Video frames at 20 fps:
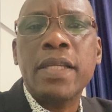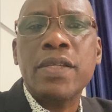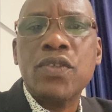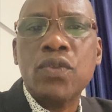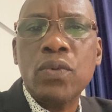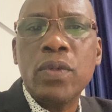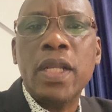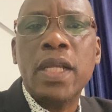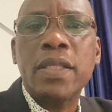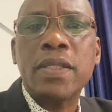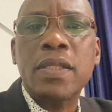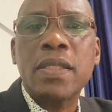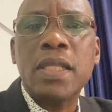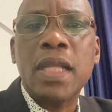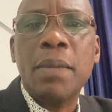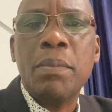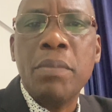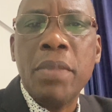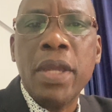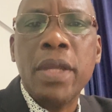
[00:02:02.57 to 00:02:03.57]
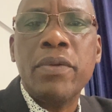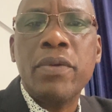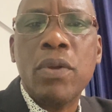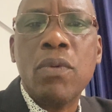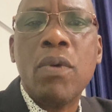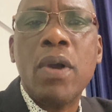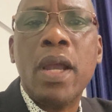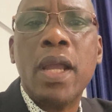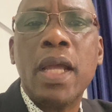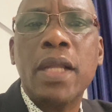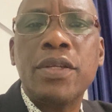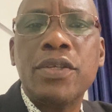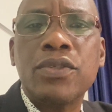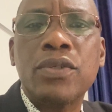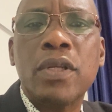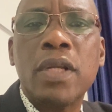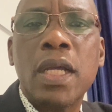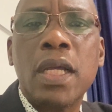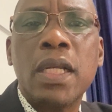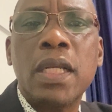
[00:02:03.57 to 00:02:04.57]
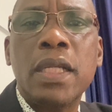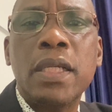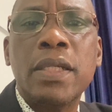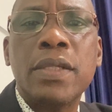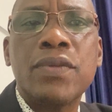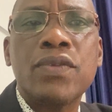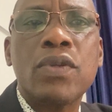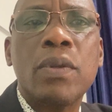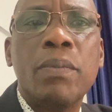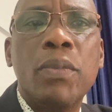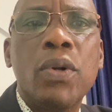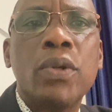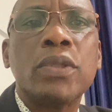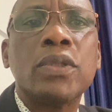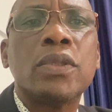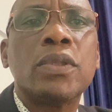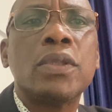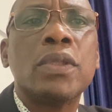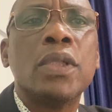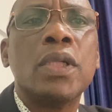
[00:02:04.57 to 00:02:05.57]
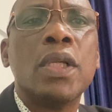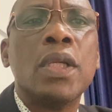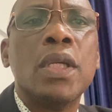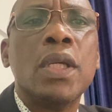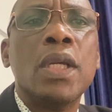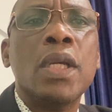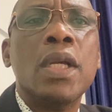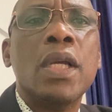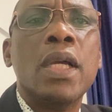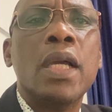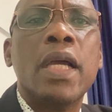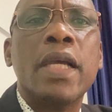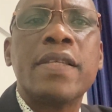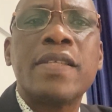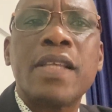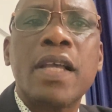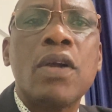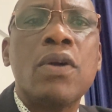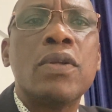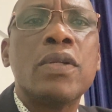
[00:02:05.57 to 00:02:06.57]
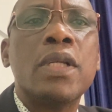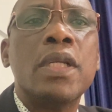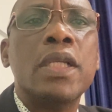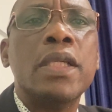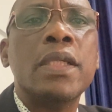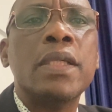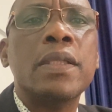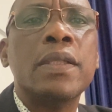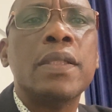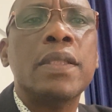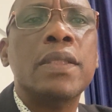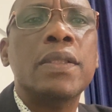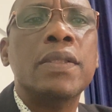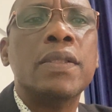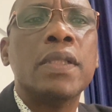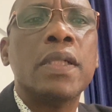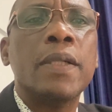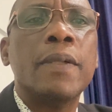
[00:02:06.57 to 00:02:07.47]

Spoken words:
students that may require additional support. Secondly is